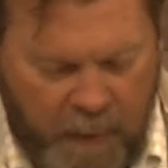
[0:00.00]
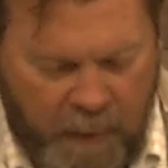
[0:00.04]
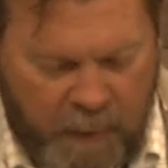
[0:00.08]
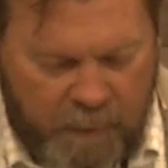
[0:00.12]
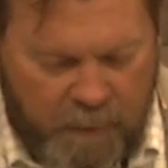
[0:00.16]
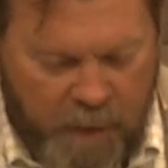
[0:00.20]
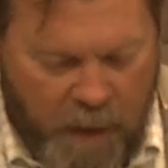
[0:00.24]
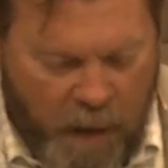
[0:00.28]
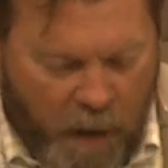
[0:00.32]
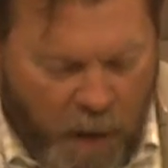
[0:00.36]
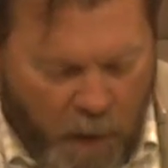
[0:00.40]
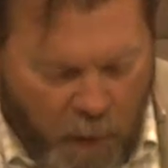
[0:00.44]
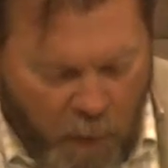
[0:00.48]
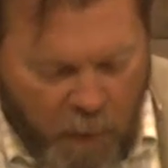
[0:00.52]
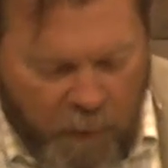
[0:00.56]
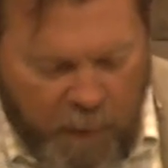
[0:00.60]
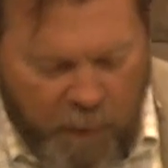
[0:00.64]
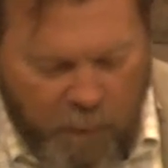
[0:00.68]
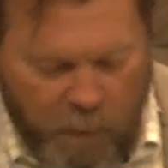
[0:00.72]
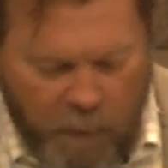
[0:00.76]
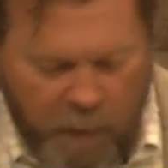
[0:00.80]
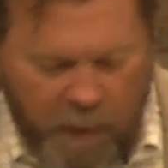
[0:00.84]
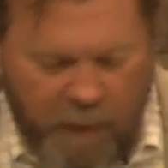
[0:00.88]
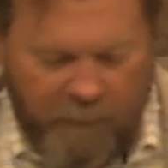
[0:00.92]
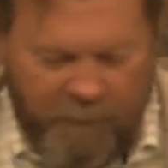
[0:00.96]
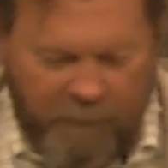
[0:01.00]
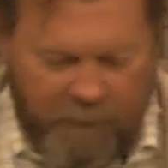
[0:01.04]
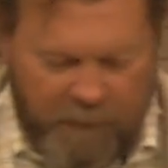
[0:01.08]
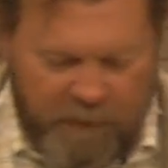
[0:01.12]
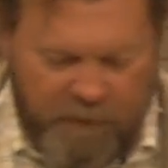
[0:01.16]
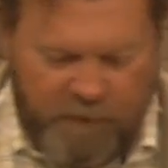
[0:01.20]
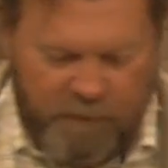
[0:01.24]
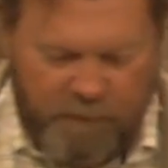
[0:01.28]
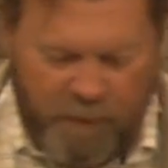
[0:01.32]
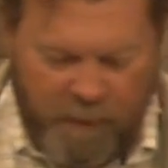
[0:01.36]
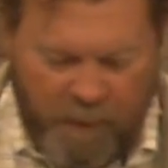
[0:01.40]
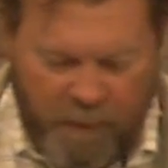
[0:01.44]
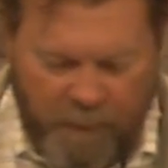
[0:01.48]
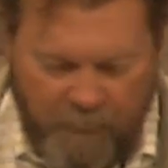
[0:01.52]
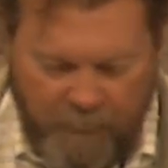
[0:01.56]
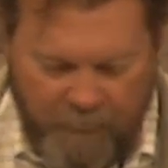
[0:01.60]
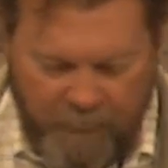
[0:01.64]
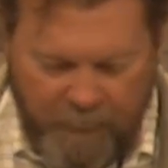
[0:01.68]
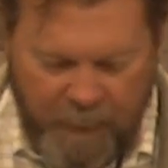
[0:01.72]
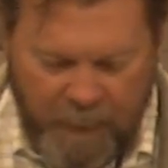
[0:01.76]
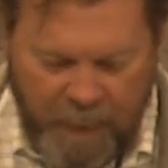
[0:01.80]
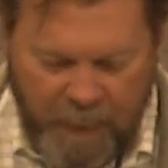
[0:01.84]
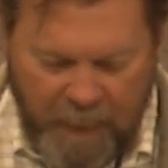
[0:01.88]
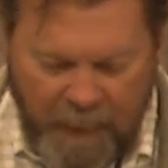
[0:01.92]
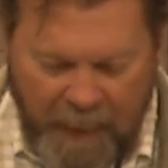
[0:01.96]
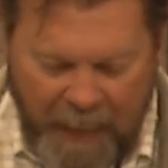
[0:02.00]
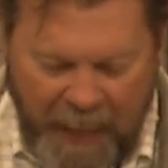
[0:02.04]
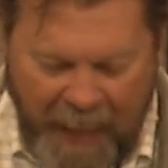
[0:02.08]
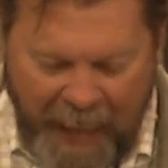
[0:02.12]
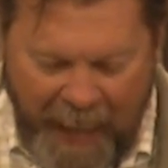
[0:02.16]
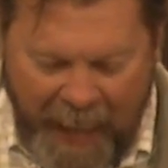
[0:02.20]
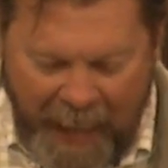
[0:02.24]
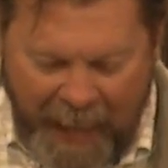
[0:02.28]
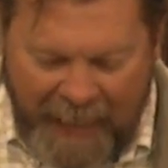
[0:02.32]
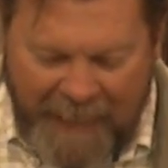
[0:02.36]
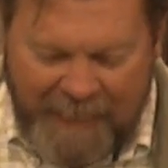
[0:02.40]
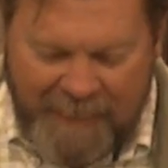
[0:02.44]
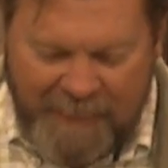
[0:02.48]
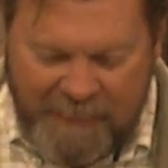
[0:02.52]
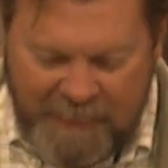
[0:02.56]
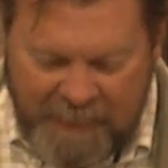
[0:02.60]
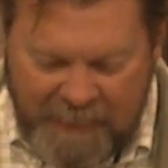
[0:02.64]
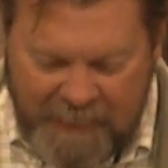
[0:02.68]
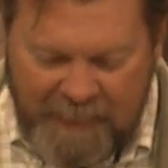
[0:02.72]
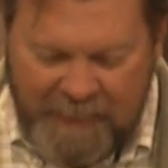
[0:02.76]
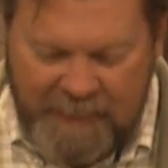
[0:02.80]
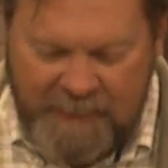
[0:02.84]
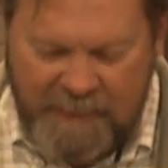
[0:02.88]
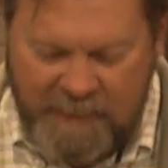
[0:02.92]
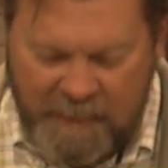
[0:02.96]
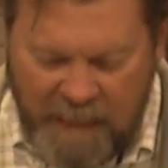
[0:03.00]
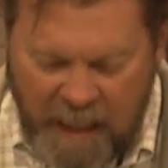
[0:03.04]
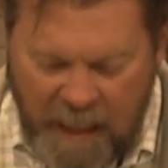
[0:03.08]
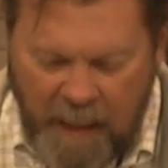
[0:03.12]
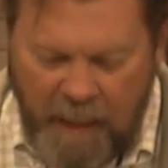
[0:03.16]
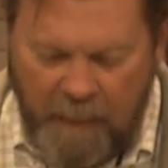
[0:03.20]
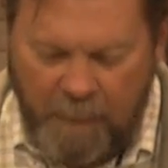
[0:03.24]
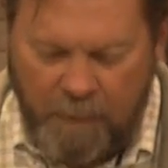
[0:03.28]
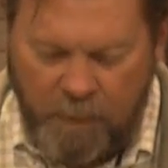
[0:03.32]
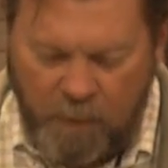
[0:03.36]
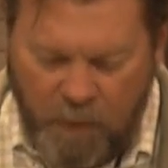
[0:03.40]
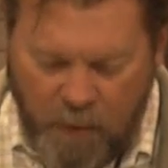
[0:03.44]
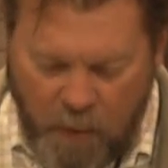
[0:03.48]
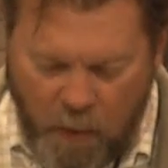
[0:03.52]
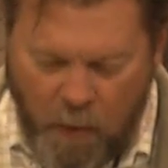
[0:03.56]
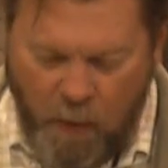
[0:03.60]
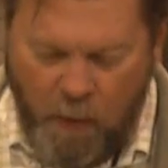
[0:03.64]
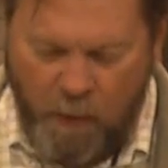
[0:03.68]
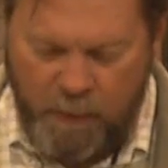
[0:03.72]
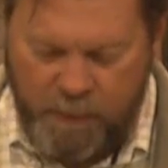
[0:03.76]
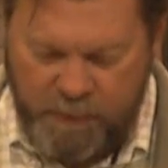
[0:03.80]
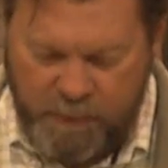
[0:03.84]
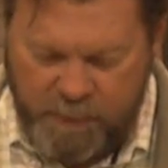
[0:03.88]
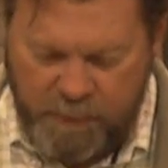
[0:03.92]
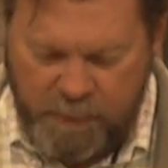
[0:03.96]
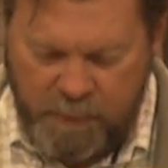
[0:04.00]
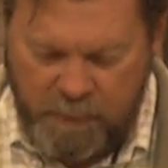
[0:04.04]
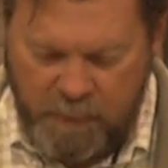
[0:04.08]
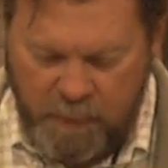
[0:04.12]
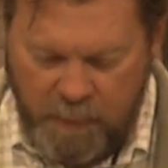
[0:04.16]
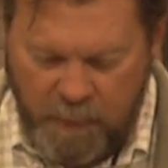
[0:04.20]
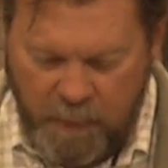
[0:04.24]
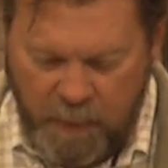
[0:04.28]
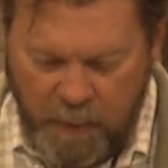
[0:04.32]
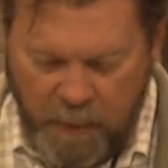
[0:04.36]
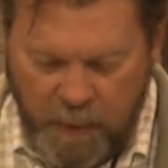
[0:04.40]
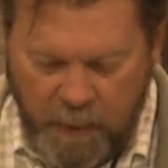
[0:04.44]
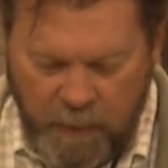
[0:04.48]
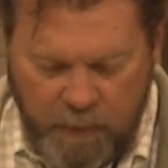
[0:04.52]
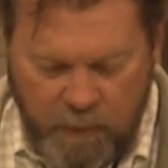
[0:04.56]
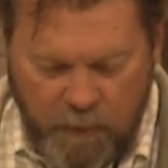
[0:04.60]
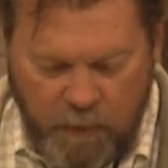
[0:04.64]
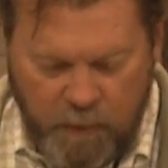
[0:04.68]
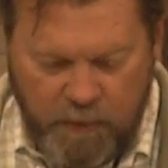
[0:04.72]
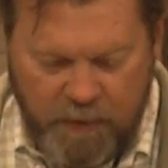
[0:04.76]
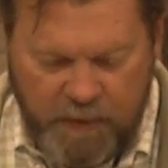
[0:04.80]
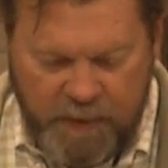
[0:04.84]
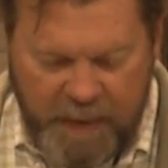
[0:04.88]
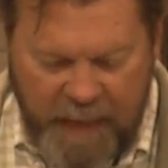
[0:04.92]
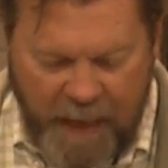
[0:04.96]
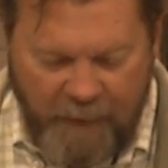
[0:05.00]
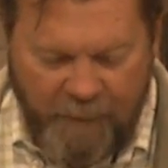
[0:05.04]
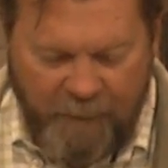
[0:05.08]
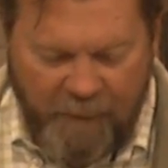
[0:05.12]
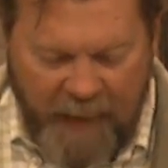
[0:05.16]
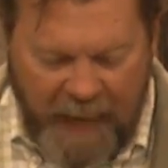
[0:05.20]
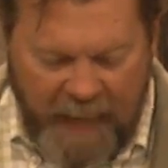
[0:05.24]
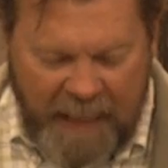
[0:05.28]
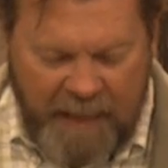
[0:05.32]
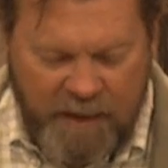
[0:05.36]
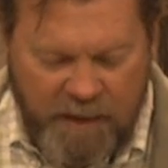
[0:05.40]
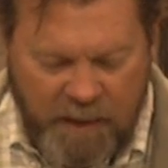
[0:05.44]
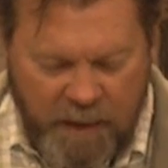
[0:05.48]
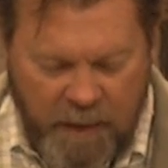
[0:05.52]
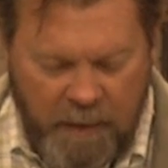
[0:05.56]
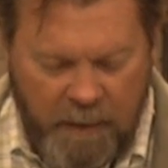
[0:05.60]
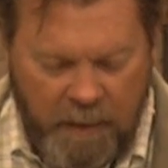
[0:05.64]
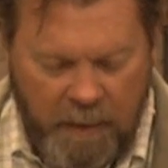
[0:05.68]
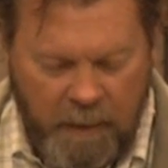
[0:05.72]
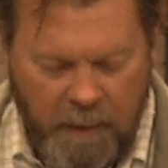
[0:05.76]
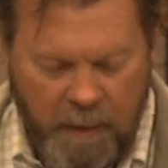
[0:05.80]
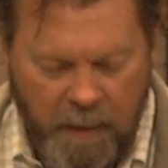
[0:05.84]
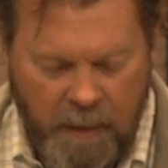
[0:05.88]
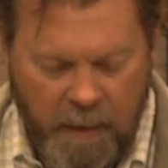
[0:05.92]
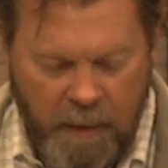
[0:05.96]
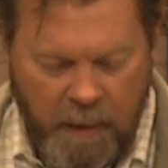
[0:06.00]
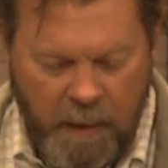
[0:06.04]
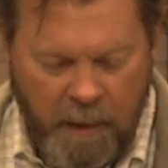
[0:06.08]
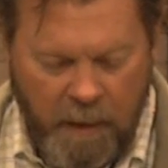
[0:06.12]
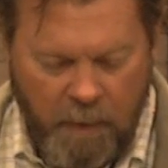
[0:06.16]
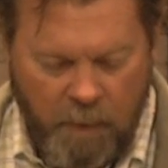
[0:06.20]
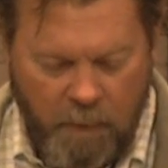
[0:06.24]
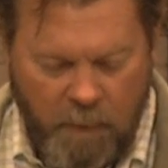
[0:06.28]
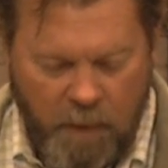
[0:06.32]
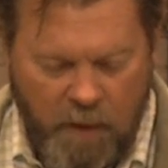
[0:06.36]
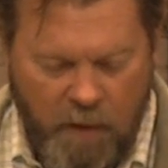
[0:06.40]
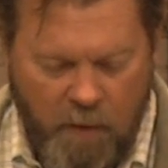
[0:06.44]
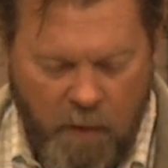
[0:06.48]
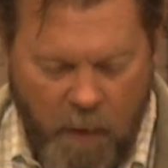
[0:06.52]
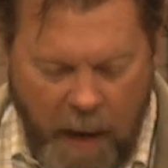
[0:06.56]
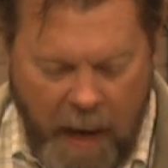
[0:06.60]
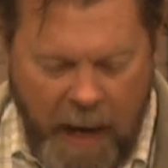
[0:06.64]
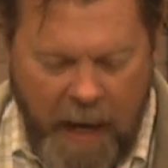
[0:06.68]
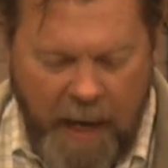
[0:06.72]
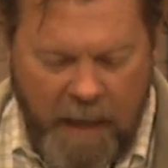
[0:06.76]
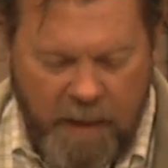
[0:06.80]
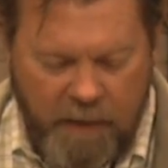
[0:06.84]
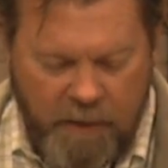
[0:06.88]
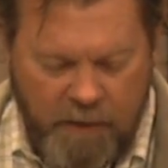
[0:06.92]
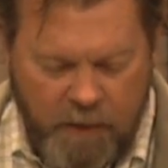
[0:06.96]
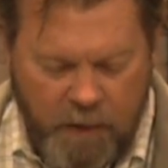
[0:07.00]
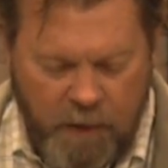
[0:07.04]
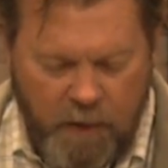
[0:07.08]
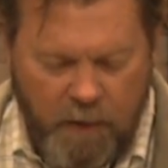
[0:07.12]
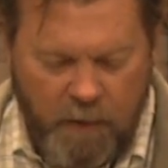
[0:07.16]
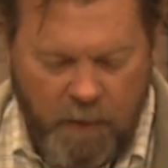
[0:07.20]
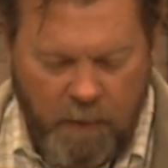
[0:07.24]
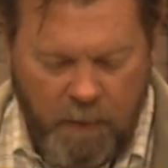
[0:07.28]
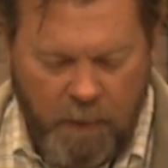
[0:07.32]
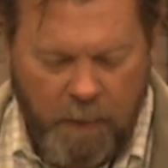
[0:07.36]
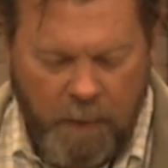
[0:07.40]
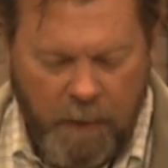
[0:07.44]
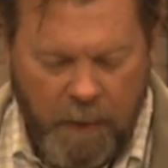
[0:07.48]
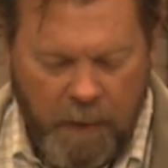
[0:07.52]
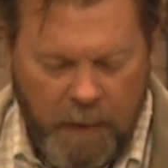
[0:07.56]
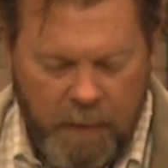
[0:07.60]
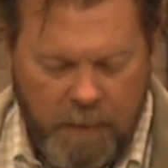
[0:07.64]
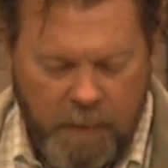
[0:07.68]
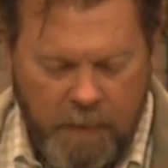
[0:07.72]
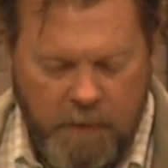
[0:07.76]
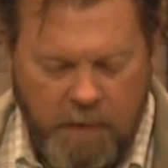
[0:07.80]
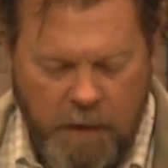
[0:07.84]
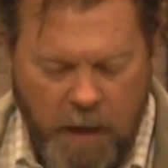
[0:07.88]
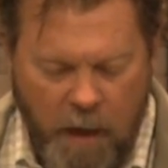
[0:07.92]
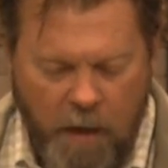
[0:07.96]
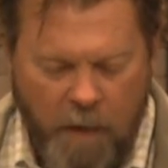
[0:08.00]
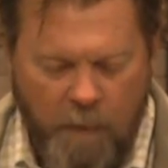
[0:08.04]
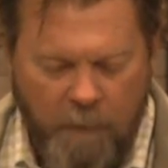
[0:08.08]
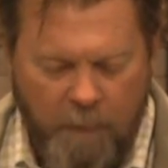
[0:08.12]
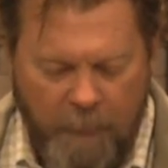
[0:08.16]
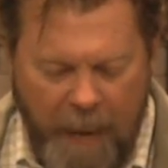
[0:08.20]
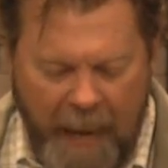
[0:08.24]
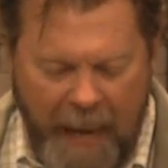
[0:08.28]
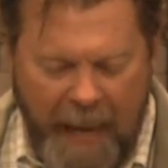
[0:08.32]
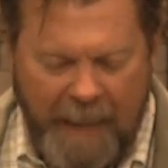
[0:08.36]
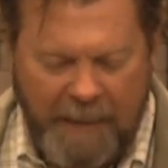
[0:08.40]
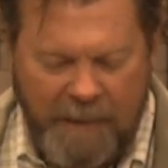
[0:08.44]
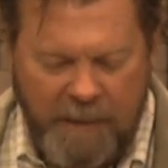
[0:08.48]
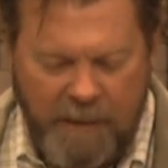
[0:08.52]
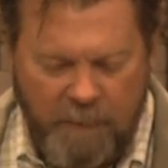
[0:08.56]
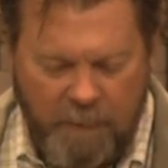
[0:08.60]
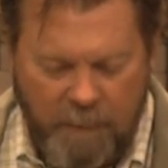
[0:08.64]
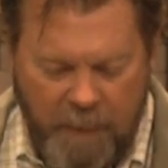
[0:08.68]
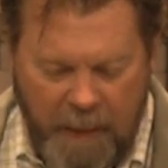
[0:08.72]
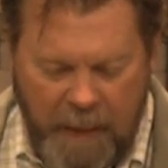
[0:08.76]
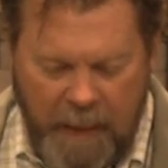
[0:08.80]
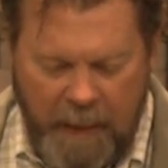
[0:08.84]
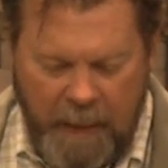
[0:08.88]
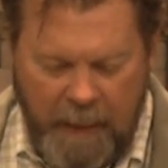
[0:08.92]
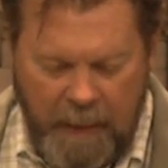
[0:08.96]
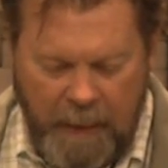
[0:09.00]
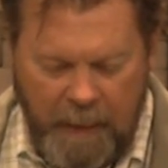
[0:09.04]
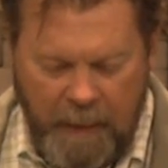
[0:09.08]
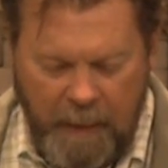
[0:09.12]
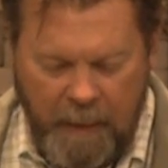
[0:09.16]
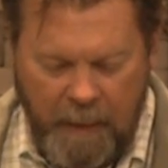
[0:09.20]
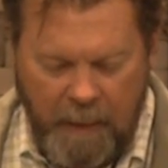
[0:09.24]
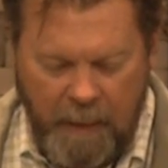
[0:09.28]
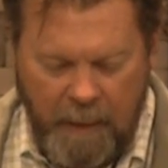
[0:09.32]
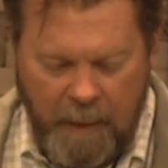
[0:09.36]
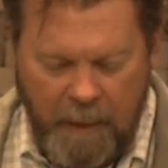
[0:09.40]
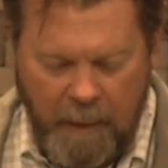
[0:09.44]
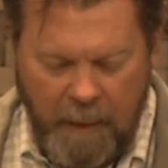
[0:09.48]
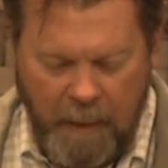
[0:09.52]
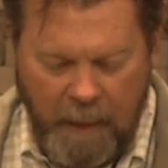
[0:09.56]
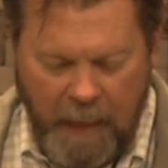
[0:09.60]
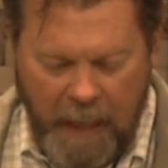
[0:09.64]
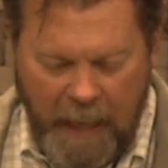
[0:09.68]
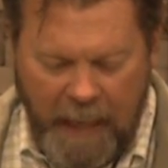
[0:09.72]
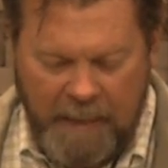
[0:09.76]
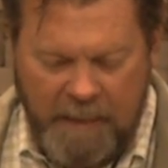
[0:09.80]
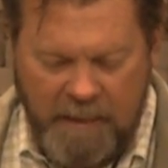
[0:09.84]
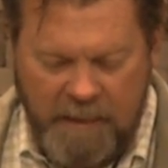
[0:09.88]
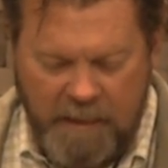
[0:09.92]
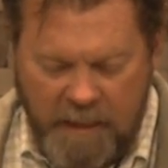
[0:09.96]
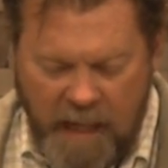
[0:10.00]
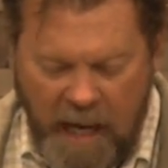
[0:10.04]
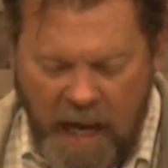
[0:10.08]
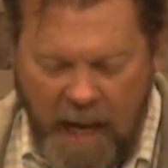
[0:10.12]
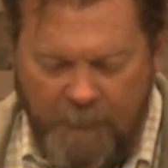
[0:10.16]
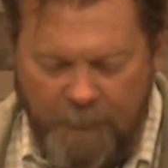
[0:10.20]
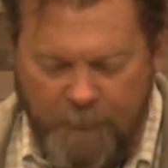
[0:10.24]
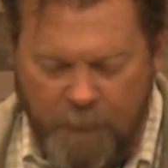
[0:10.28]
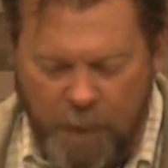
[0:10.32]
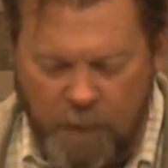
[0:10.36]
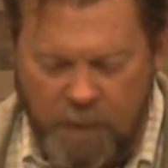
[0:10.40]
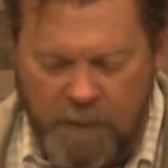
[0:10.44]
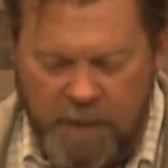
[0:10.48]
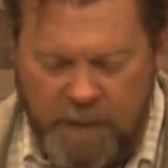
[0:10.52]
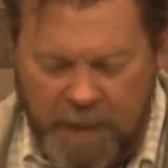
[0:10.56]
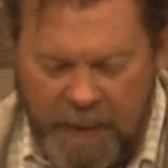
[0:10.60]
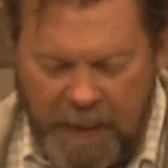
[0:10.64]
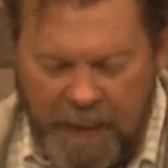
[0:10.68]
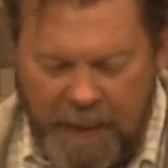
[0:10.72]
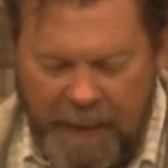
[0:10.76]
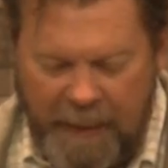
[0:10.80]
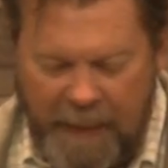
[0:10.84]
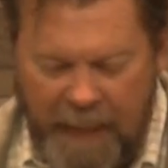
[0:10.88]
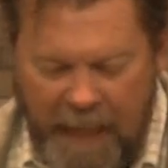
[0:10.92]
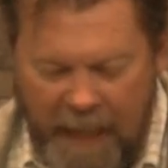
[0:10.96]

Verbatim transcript: the Holy One of Israel, has this solemn course. Your salvation requires you to turn back to me and stop your silly